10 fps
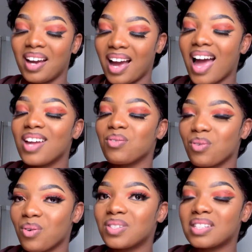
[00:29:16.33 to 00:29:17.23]
I
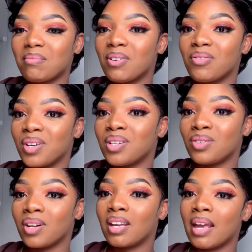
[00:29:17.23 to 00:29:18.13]
know some are very
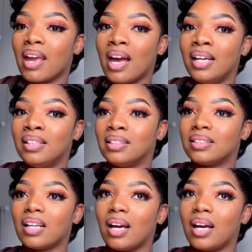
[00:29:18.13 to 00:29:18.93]
tricky, and